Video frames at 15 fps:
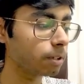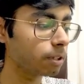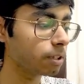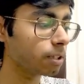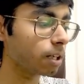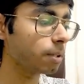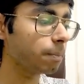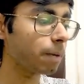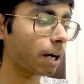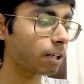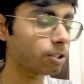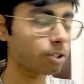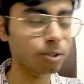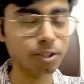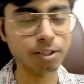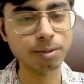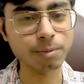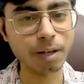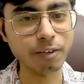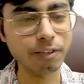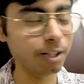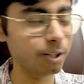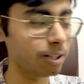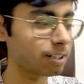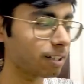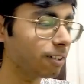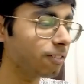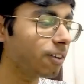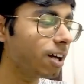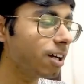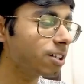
these are the practice so this is my video itself